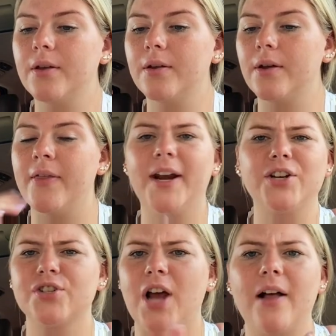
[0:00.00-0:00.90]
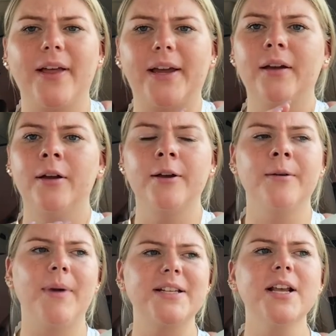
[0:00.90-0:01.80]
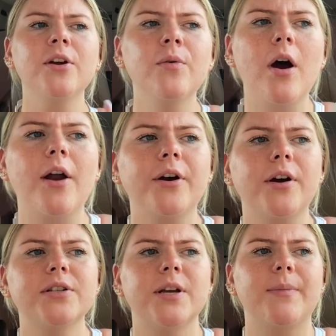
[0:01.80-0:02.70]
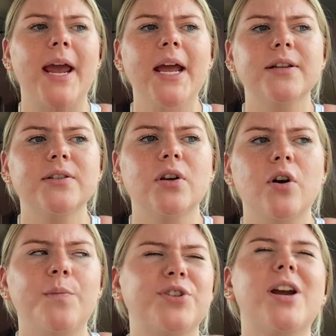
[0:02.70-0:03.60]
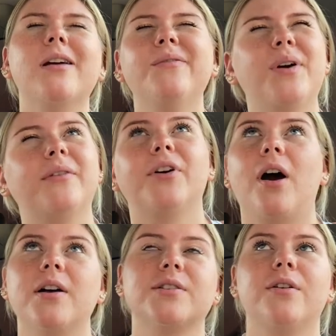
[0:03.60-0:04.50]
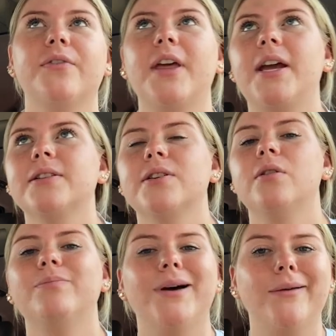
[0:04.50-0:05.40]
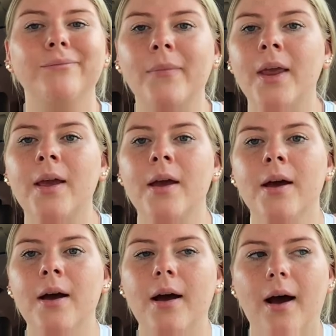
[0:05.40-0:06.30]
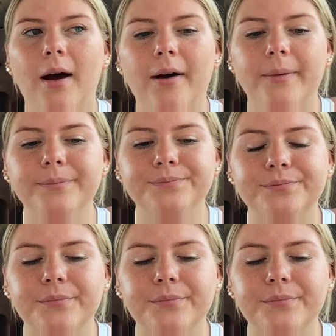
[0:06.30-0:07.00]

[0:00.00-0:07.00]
and then I just got like micellar water, some hand soap, which I could have waited for Costco for the hand soap, but um,